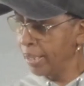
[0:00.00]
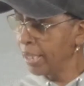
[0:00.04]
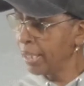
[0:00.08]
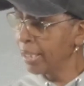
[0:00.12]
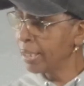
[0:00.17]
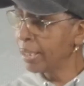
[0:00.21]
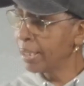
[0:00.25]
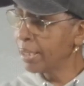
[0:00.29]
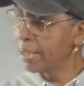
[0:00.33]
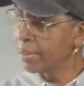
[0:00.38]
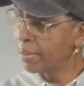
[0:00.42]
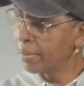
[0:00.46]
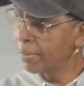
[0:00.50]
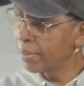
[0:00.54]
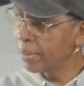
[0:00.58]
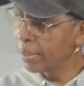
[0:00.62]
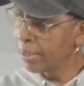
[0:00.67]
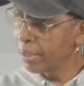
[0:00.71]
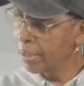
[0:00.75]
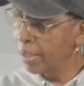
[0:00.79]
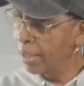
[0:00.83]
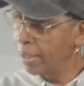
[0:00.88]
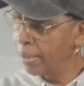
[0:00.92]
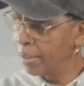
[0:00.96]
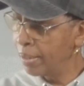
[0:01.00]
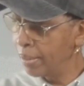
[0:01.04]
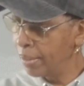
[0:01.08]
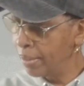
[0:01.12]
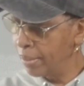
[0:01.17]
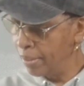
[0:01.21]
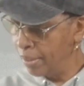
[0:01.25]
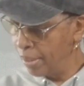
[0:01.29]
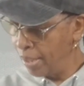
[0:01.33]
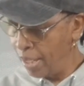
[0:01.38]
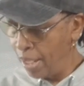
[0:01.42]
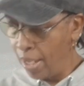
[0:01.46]
think these are the
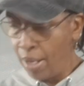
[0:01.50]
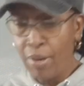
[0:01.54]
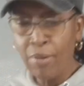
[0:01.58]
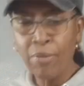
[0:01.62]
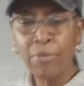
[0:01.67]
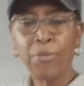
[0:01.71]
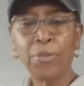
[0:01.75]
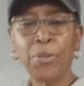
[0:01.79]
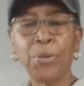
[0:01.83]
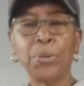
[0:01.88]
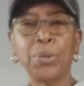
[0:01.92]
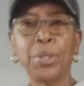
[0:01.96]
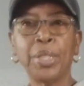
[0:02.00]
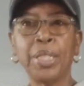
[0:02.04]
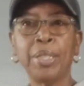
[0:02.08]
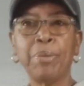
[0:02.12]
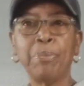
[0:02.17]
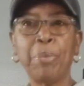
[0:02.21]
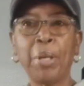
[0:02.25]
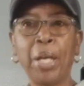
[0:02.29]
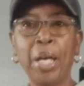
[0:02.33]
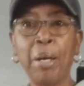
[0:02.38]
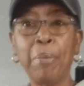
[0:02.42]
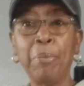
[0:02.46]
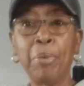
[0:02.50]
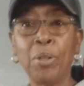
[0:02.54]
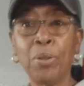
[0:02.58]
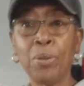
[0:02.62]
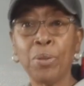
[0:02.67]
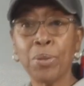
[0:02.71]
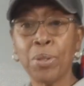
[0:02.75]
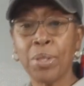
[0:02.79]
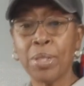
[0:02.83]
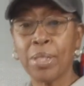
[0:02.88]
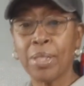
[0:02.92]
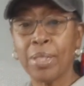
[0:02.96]
Fruity
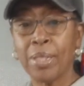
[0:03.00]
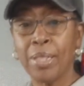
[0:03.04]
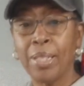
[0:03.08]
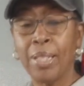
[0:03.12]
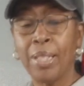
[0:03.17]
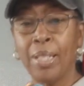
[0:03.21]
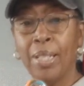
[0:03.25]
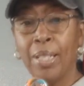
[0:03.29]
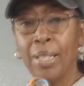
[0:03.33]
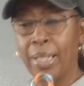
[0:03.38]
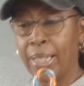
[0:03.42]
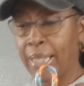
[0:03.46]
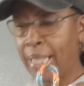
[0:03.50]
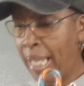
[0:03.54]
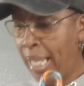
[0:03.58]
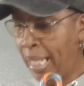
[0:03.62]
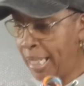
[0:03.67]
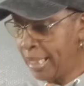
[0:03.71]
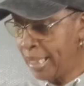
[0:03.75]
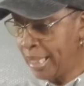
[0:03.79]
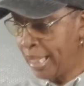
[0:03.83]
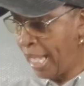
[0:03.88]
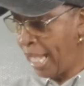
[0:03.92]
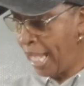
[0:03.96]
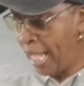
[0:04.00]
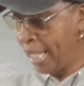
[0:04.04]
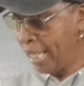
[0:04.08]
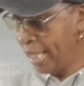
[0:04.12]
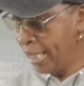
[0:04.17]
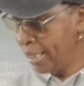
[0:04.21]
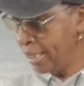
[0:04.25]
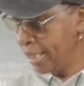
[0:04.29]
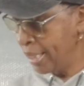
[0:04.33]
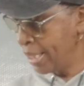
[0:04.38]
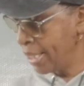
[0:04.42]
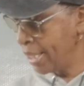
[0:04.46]
Pebbles candy
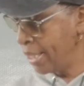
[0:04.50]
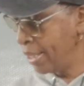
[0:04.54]
canes.